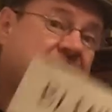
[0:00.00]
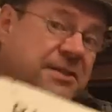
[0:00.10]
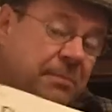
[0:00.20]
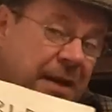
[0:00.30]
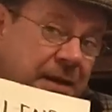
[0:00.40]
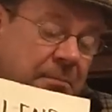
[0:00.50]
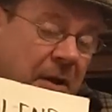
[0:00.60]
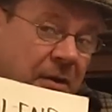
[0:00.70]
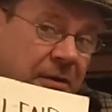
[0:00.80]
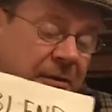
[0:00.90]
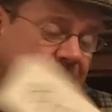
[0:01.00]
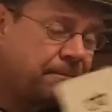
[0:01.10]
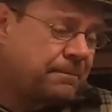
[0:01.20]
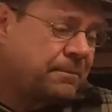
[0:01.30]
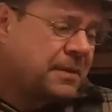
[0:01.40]
That's a blend mark.
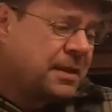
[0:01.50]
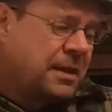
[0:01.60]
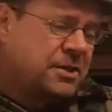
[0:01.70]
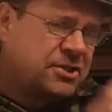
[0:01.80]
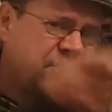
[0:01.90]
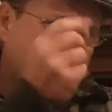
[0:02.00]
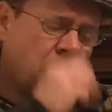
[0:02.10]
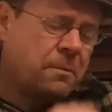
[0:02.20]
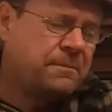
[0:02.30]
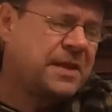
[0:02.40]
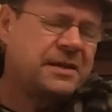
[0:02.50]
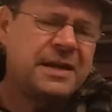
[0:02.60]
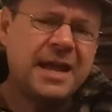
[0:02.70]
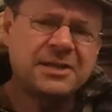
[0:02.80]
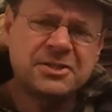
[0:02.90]
So
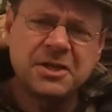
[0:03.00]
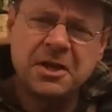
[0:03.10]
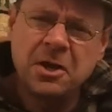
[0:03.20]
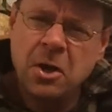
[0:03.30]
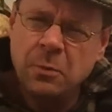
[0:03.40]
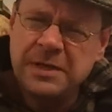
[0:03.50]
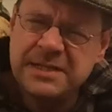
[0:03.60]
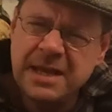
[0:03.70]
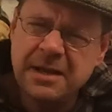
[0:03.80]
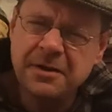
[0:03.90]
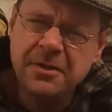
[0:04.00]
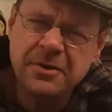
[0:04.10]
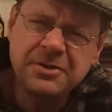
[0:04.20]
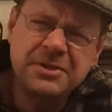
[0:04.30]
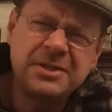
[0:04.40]
next we take
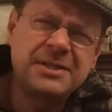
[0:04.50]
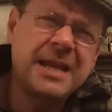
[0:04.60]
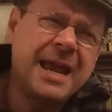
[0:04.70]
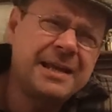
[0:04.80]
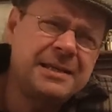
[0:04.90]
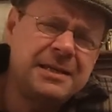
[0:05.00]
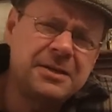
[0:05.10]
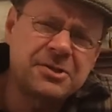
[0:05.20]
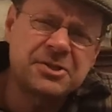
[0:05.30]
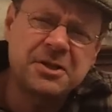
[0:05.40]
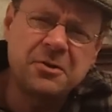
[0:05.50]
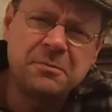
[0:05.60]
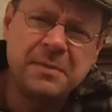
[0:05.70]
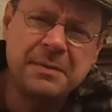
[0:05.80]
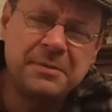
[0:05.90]
another 10 years
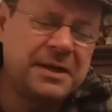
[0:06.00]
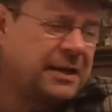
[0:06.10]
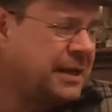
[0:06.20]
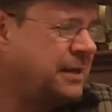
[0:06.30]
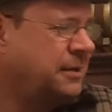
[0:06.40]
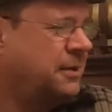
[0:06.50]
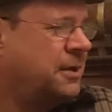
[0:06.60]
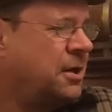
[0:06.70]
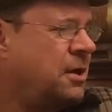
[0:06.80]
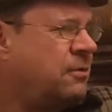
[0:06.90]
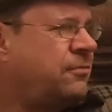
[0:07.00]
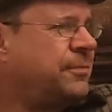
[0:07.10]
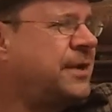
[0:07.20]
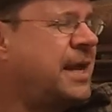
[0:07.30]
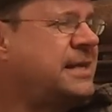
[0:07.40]
down memory lane,
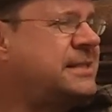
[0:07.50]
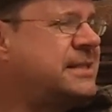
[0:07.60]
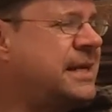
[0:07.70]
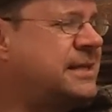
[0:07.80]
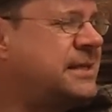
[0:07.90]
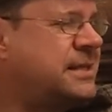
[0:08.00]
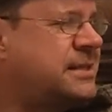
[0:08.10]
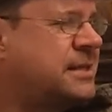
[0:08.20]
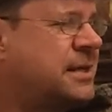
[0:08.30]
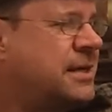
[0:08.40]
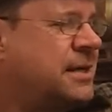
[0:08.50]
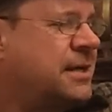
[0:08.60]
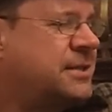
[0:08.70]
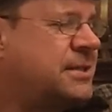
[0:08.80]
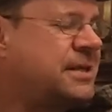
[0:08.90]
from the 1980s
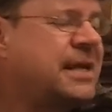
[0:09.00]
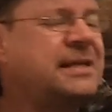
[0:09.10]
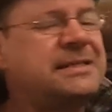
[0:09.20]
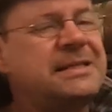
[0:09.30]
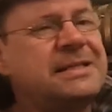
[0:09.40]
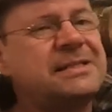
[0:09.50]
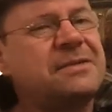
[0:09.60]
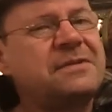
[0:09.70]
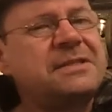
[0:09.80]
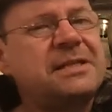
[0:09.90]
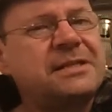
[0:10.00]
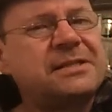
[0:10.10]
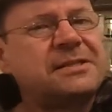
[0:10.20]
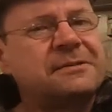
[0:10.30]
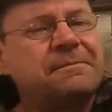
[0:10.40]
to the
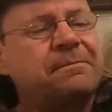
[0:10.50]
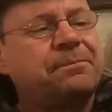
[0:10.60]
1970s.